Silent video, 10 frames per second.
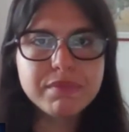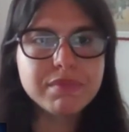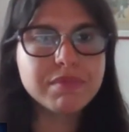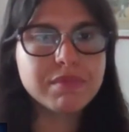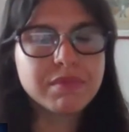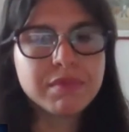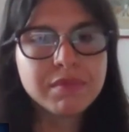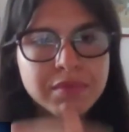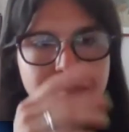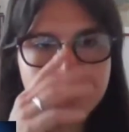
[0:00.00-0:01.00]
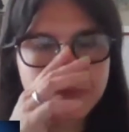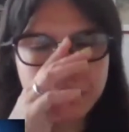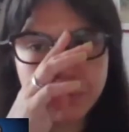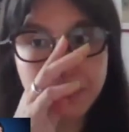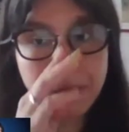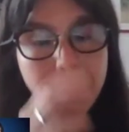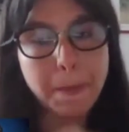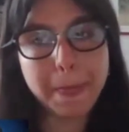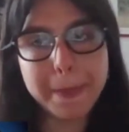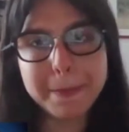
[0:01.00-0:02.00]
Let me finish with Jonathan
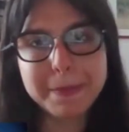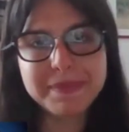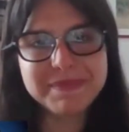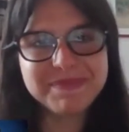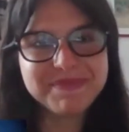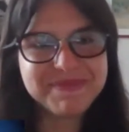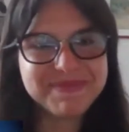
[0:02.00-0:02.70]
Colmer, who is back